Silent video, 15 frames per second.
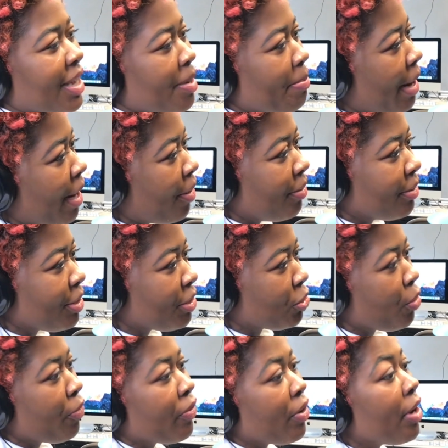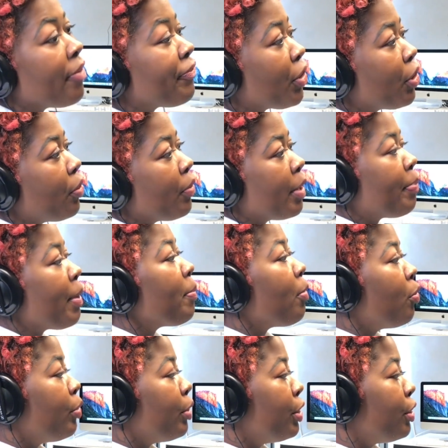come out. The truth will unfold, and
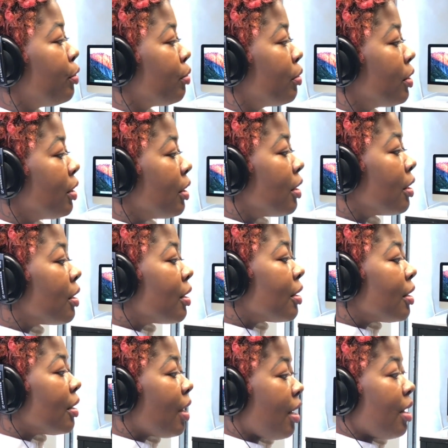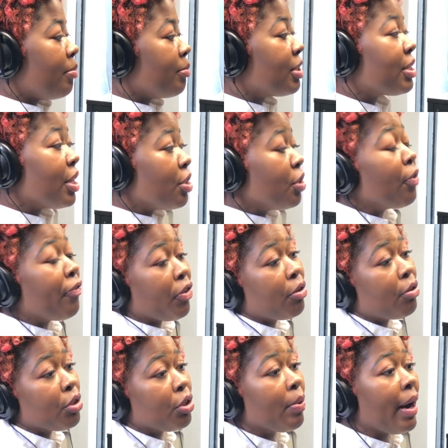people will see you for who
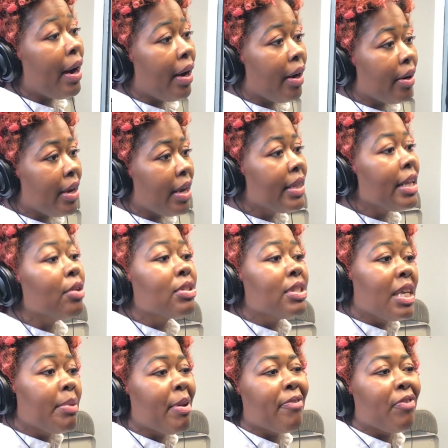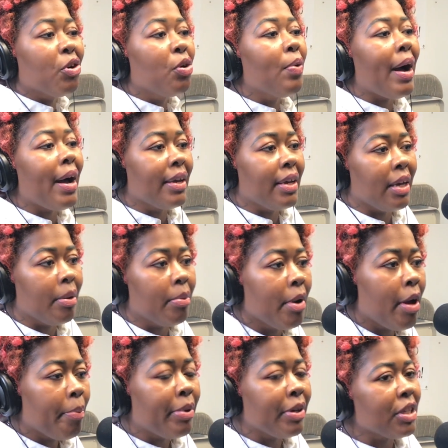you are, and they'll see me for who I am.
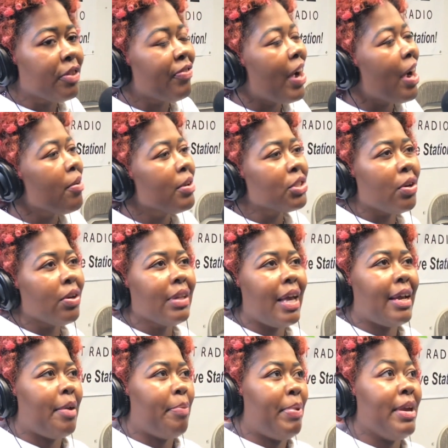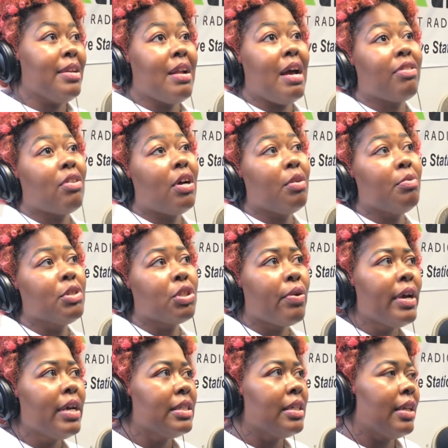But as far as all that competing, I thought it was
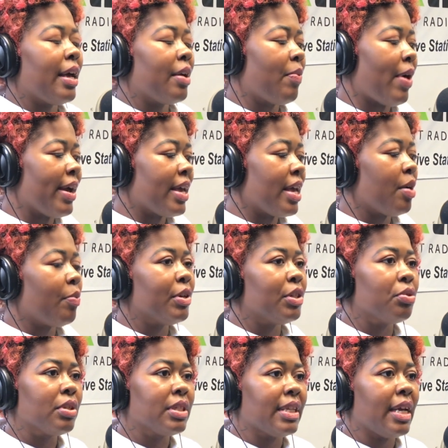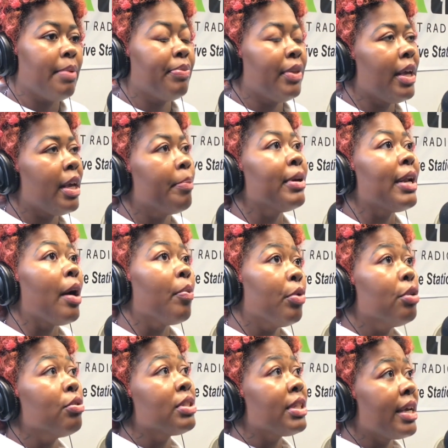crazy. Like, why can't we do the same thing? But I
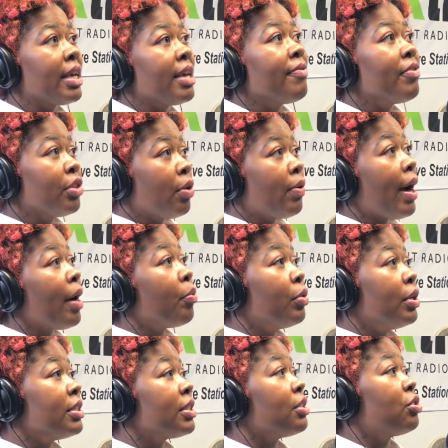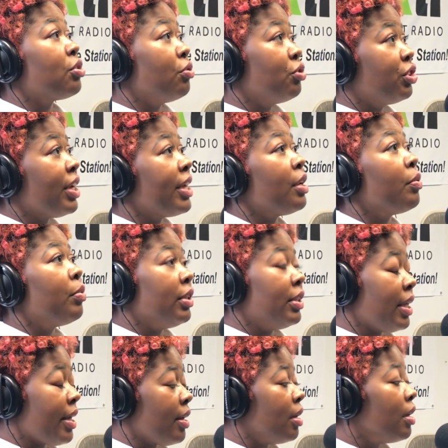will say, even though I was associated with
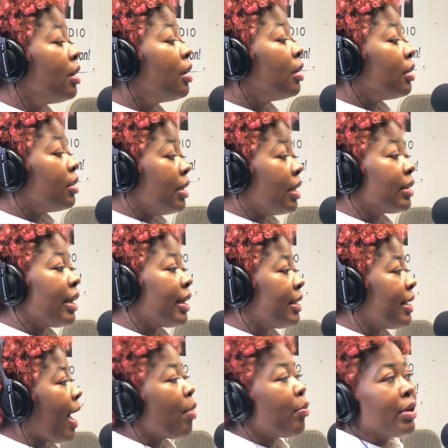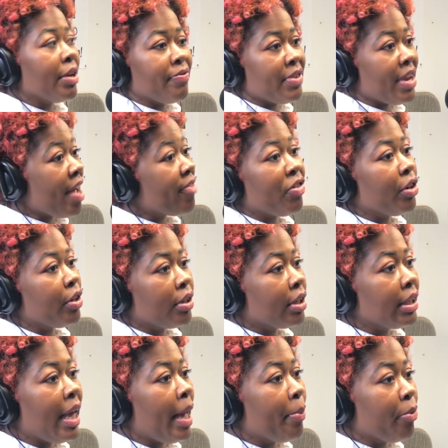that young lady, I would have never
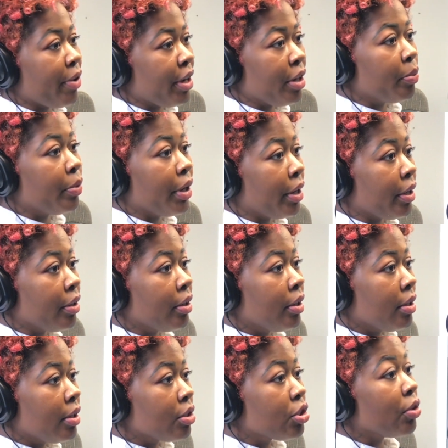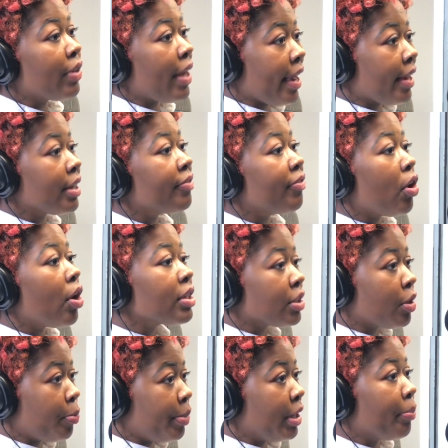collaborated with her. So that could have also
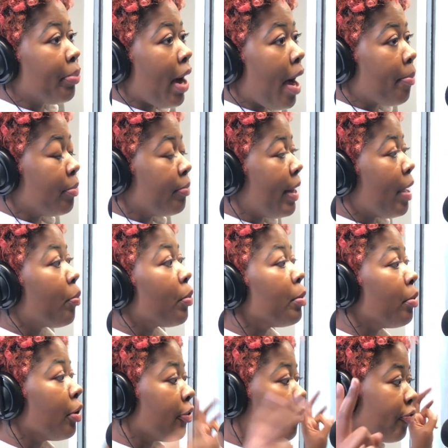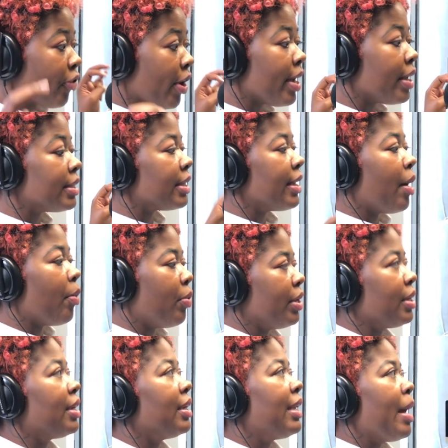been a problem, that we were friends and I wouldn't
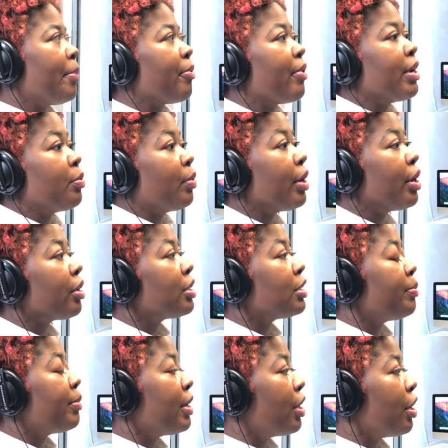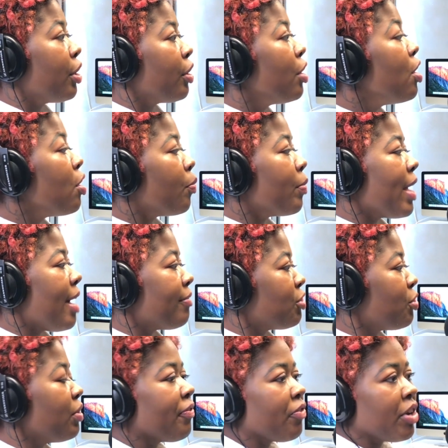have collaborated with her, because me and her, we have
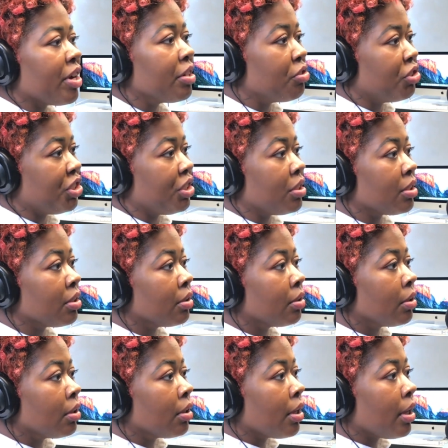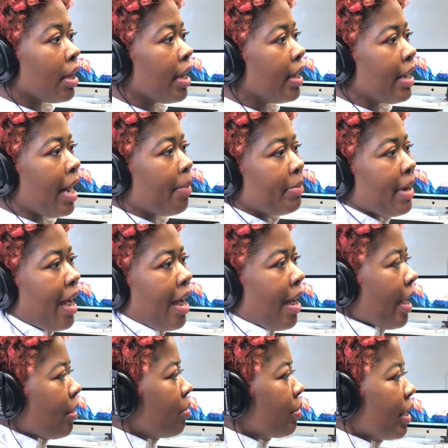two different energies. And
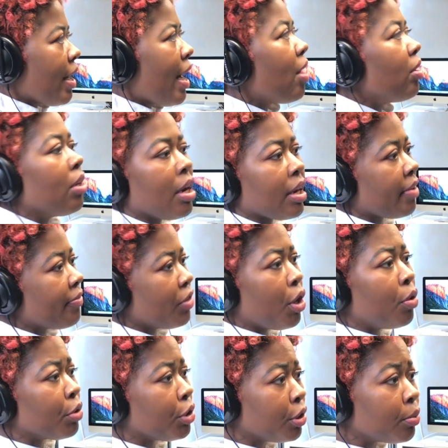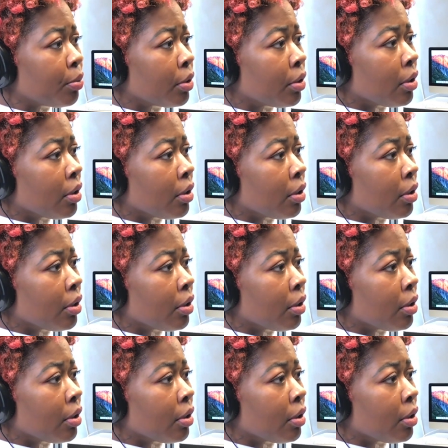I don't care how long I've known you.